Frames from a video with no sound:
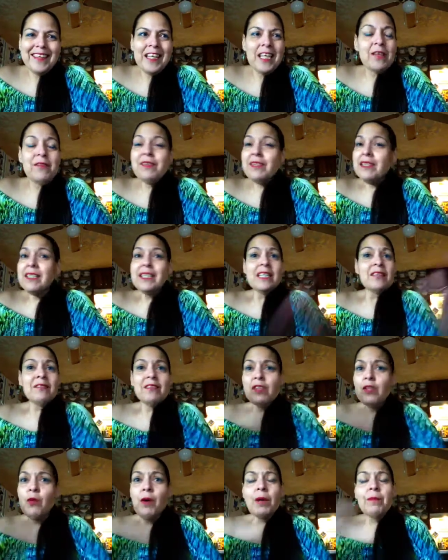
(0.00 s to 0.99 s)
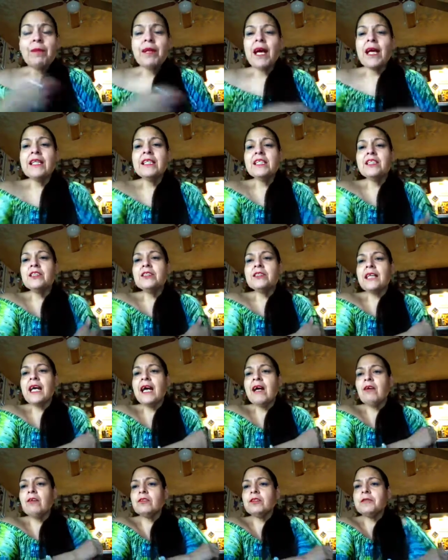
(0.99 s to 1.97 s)
Even even though I'm nine years
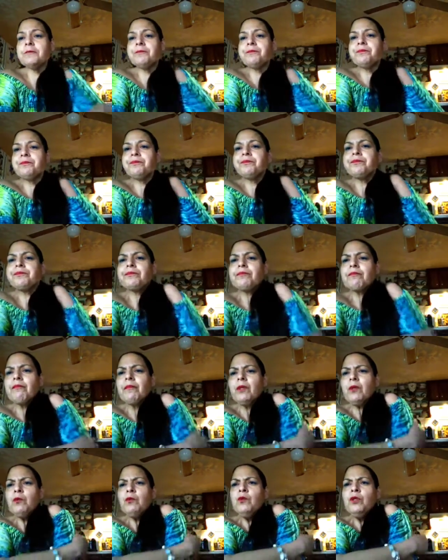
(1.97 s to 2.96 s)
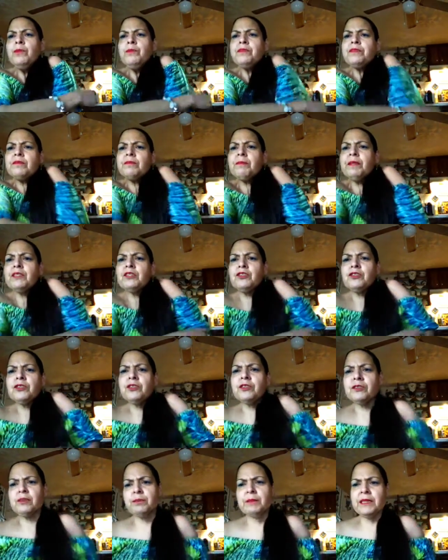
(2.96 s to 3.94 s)
out. Whoops, my
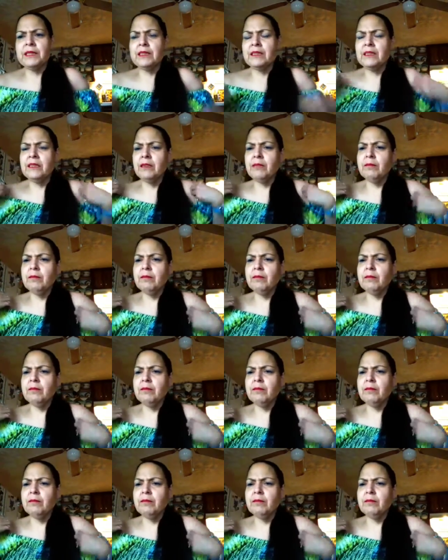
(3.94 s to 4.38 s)
shirt's messed up.